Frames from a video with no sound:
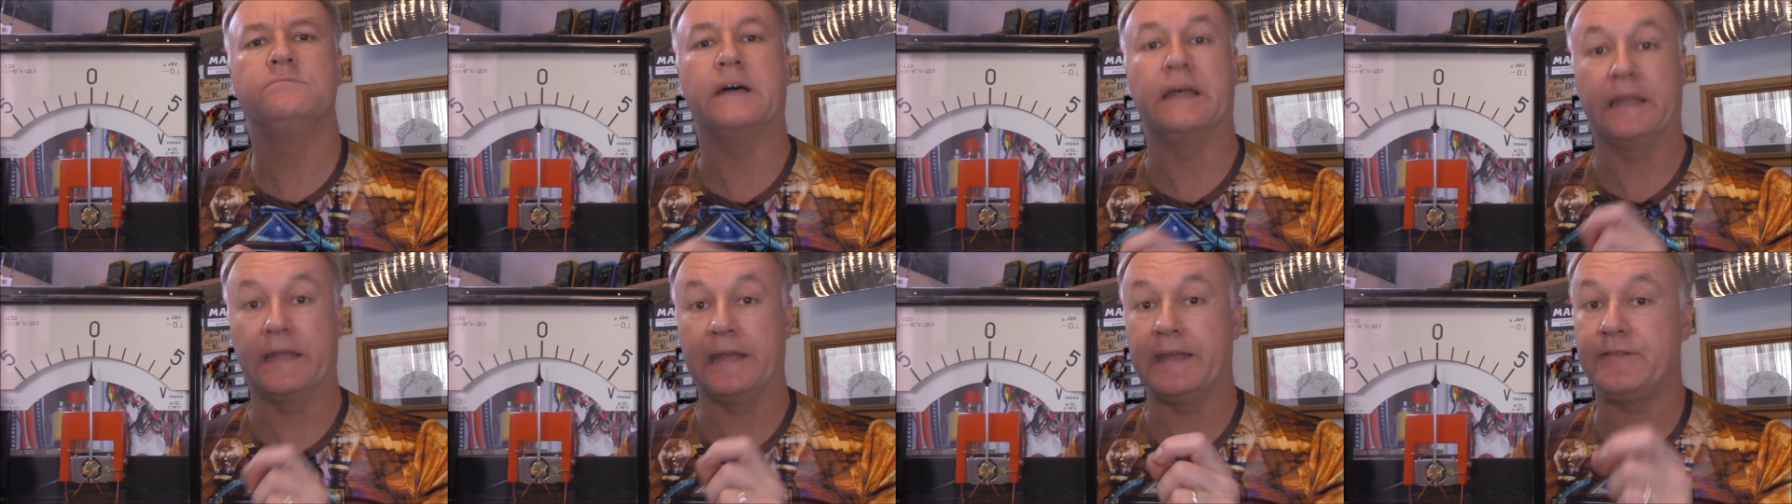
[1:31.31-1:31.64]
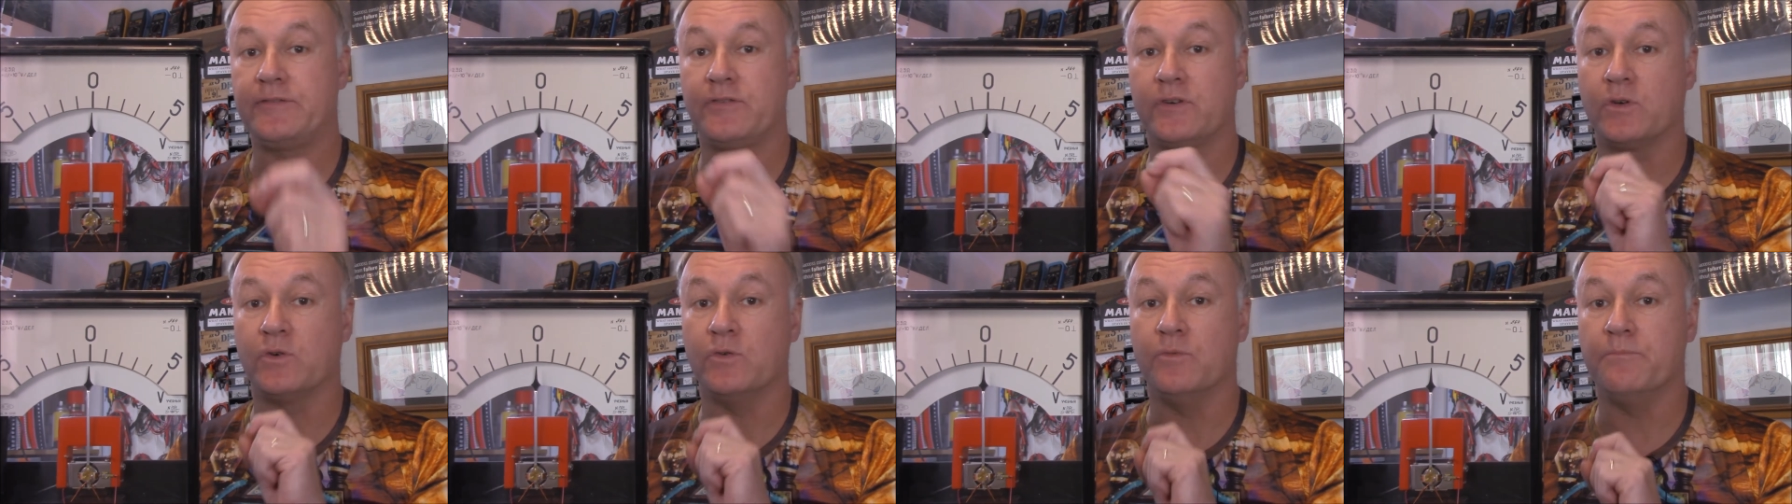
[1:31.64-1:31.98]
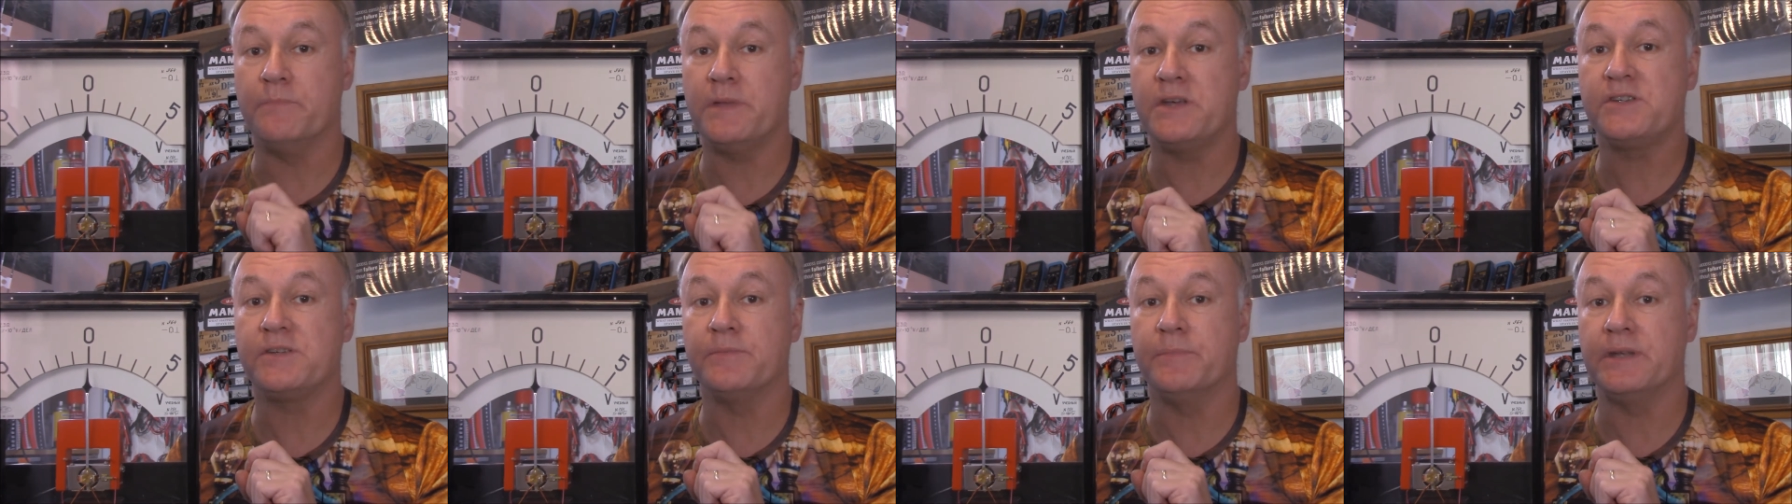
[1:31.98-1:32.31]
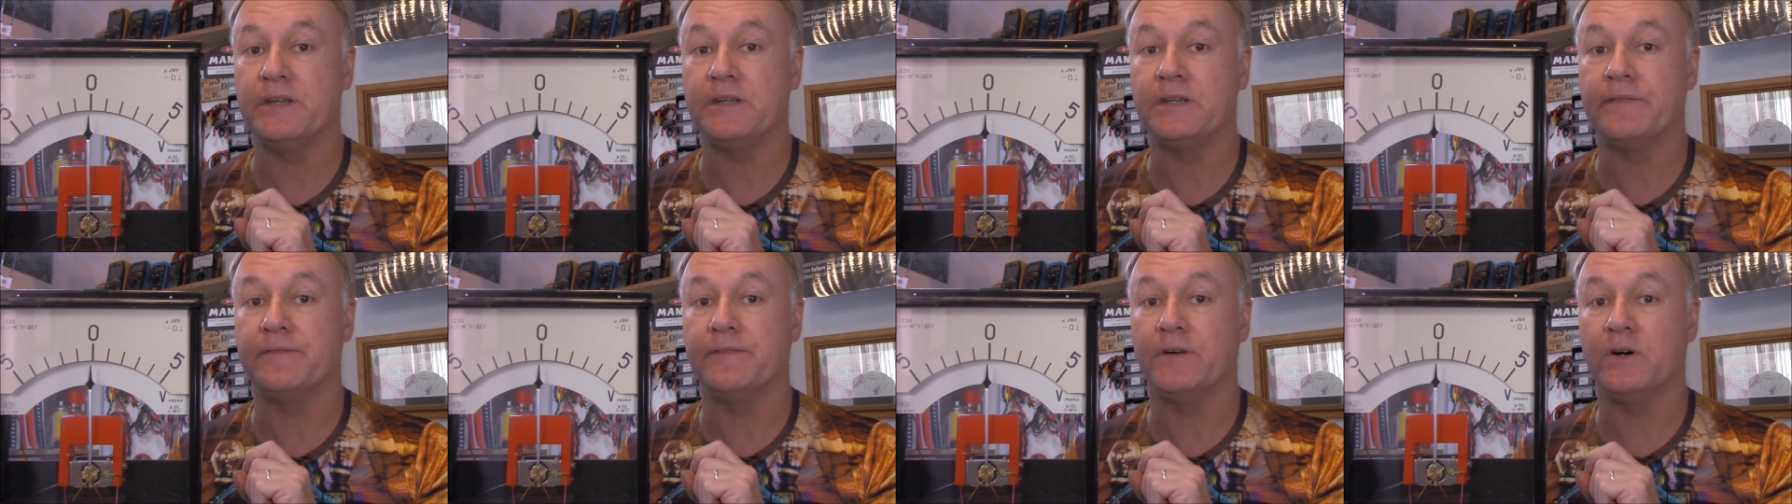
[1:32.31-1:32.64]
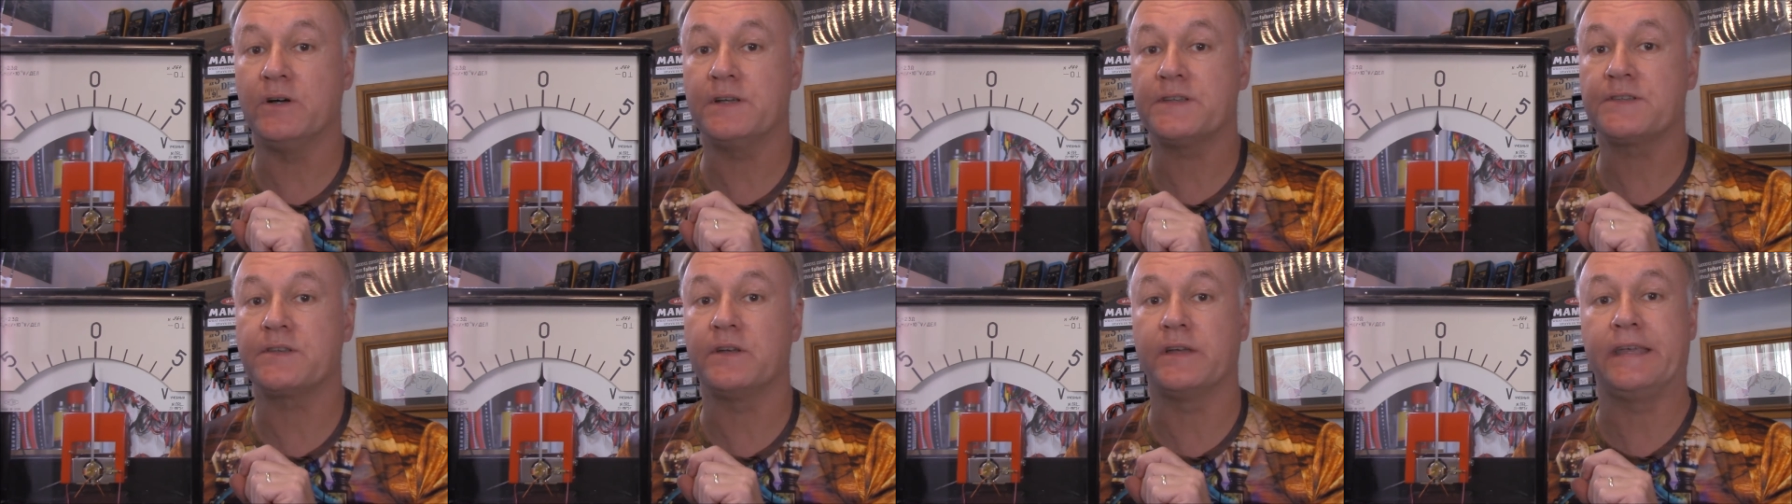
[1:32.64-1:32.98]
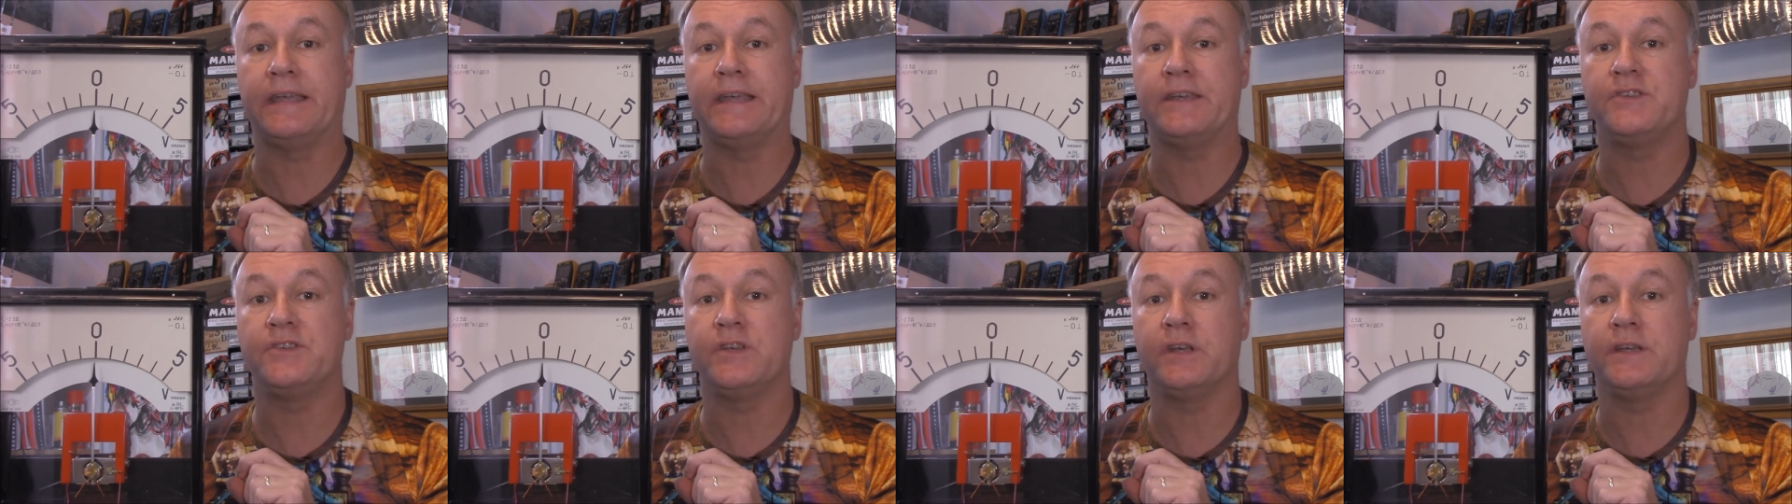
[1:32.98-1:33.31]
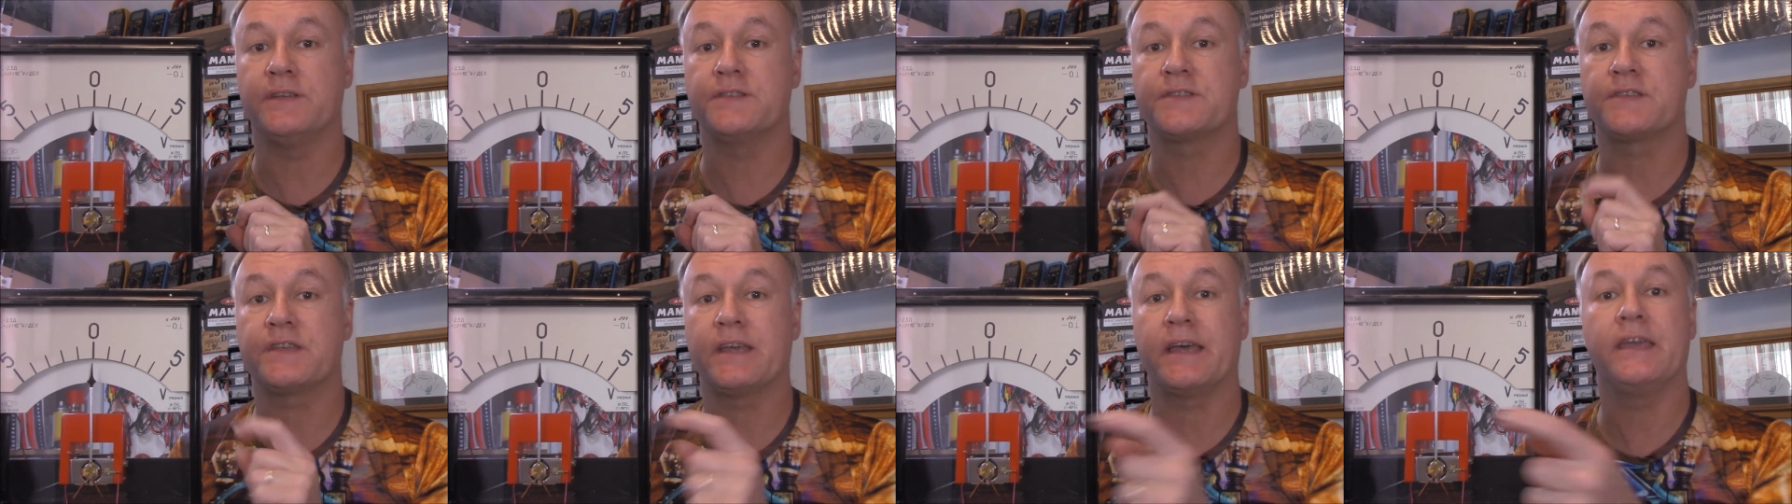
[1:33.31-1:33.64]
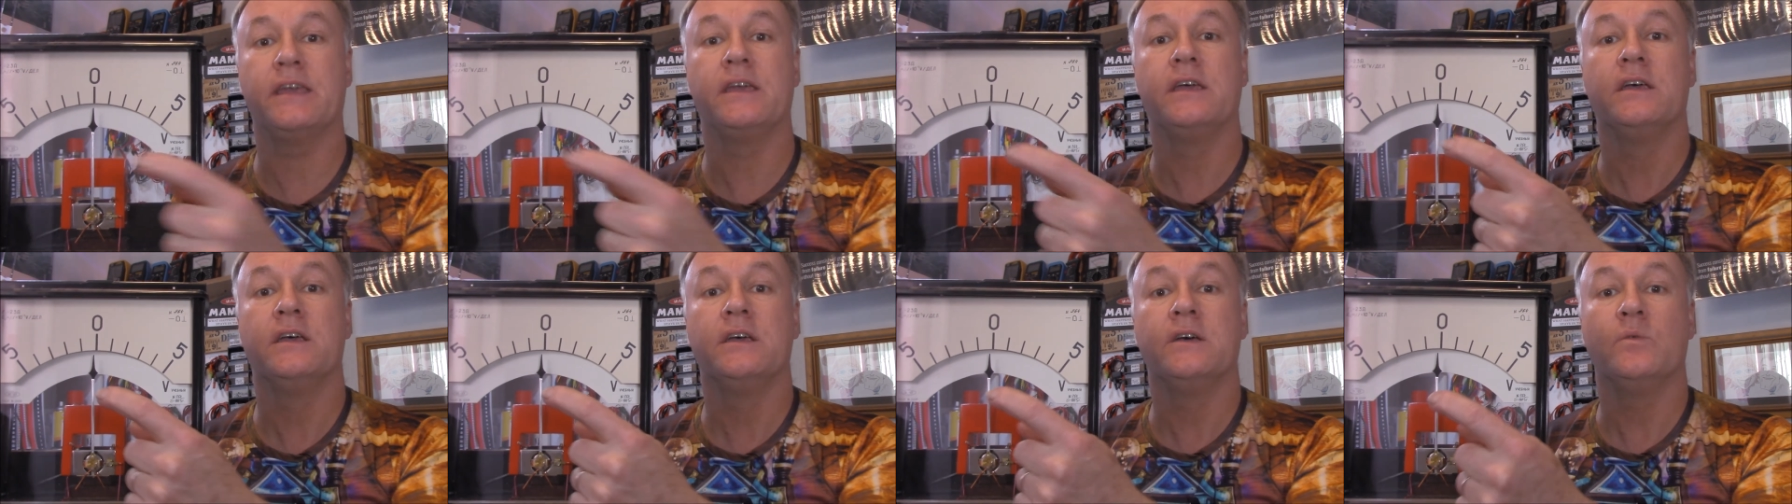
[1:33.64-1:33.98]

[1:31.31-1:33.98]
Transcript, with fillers: electrical measurement device, I guess you could say,